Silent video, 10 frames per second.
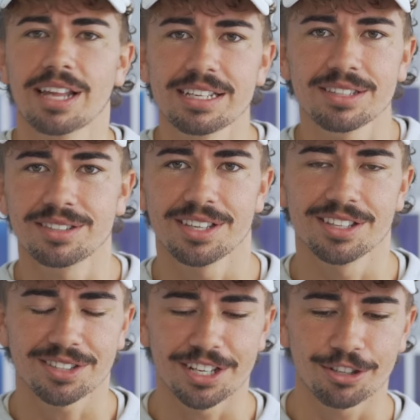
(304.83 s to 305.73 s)
laces in
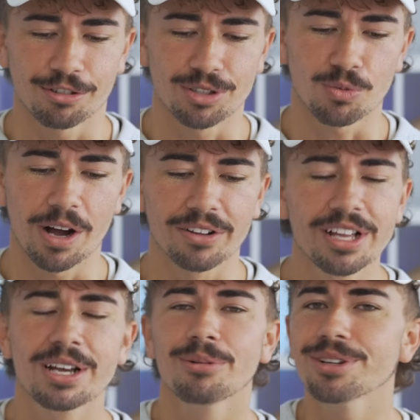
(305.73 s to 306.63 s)
the sneaker as well.
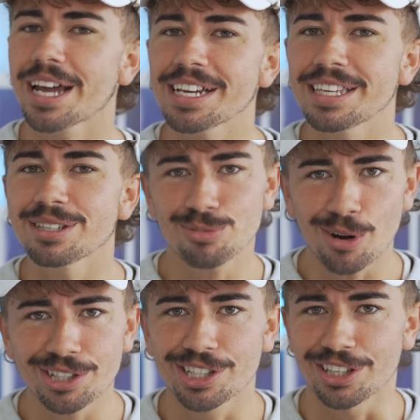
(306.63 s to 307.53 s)
Well, Nike is
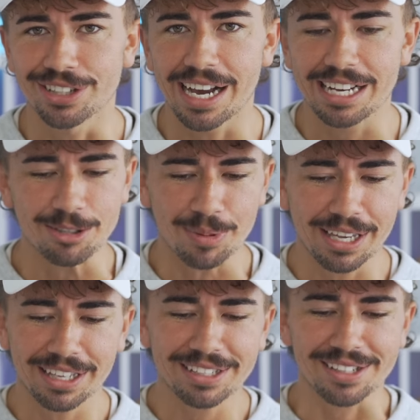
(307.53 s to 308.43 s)
watching you guys
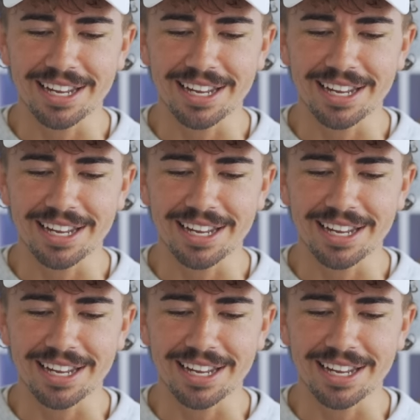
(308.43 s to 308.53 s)
because